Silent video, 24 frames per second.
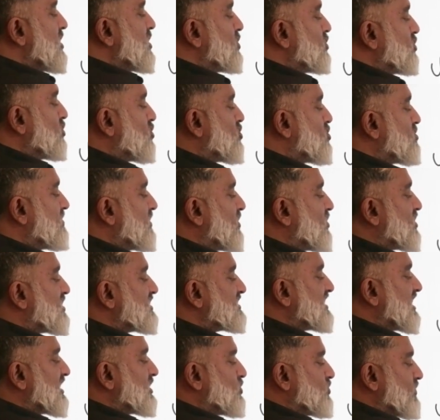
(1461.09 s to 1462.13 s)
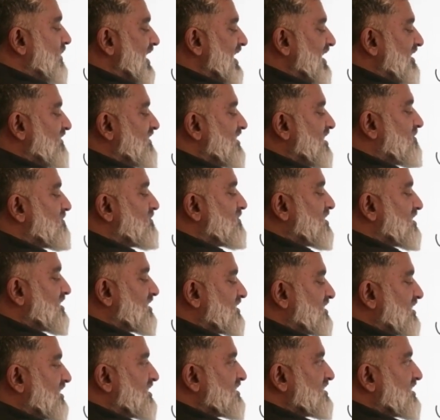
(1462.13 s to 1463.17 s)
No, because the 12 number,
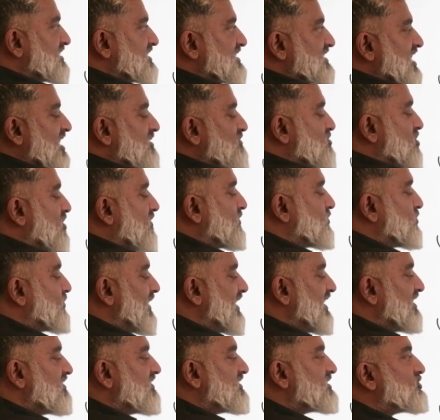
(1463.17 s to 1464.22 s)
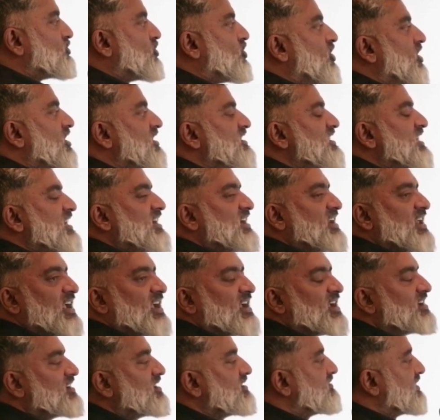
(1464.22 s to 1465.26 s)
the sum of 12 is already
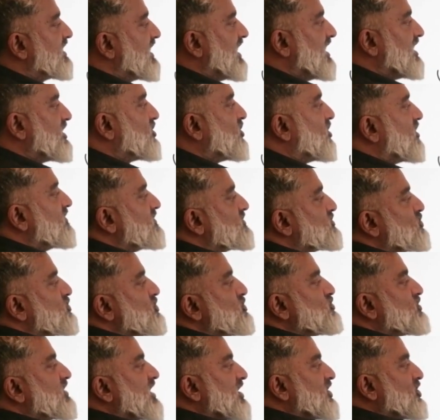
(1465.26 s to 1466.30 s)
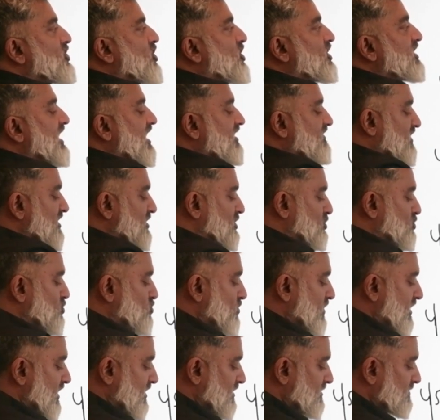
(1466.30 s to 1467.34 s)
taken care of. So you cannot have a
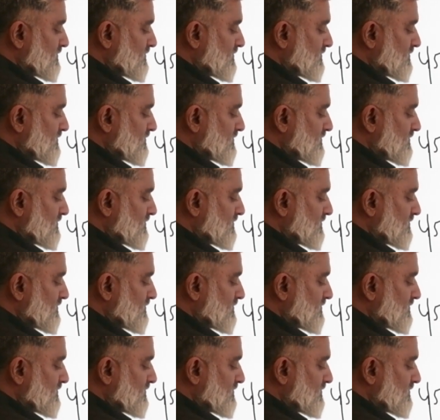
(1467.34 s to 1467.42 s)
2 here.